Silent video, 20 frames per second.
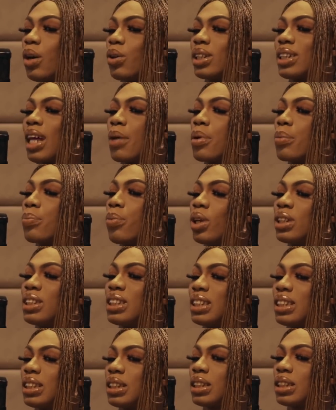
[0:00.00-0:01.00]
There was a time he brought
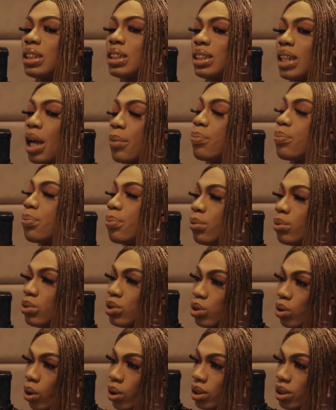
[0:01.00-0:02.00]
his
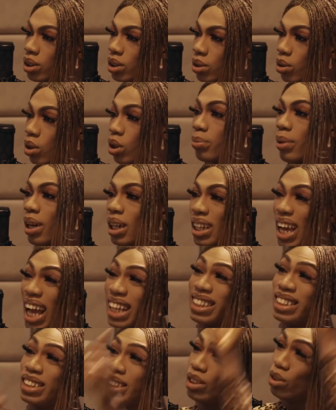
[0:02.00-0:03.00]
stepson because he has